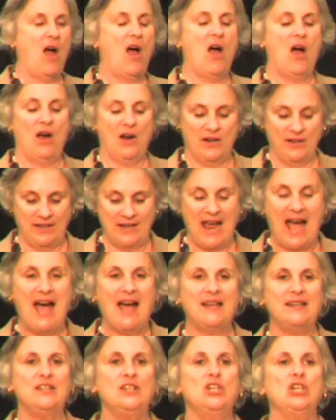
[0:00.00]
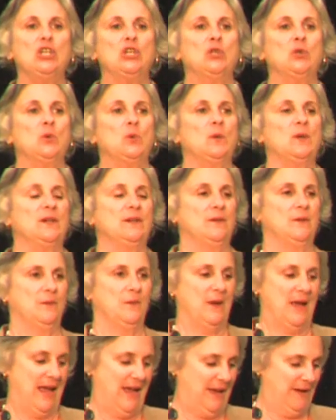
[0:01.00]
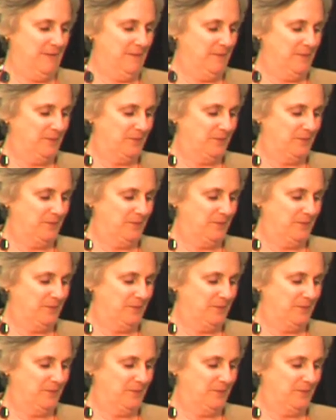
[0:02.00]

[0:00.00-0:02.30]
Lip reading: are not new. Okay.